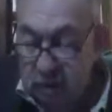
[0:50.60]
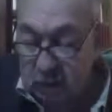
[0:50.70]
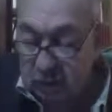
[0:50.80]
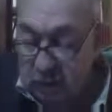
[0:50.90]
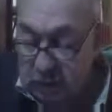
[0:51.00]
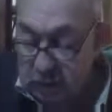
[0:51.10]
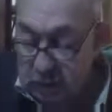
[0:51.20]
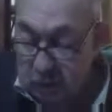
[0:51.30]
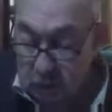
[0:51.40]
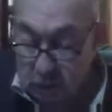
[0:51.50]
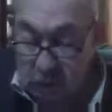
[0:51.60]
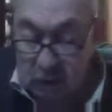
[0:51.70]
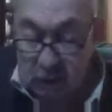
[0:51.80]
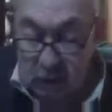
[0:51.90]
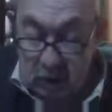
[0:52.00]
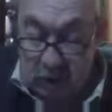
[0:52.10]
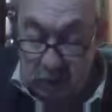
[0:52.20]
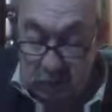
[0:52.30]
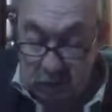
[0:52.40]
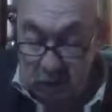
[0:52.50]
a promissory note
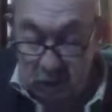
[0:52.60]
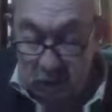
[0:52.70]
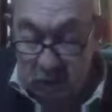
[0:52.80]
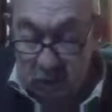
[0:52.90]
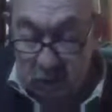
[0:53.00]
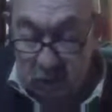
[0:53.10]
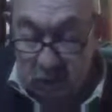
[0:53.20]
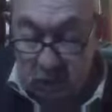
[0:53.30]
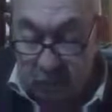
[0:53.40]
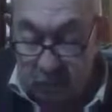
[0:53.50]
in return for